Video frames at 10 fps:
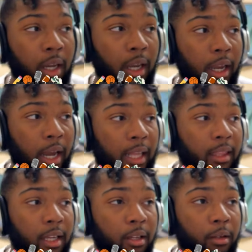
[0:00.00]
And I
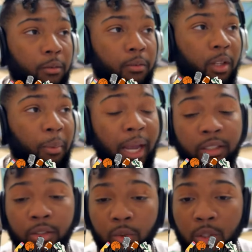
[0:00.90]
think if the
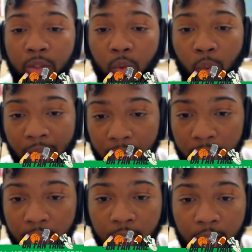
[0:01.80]
Pacers wants to win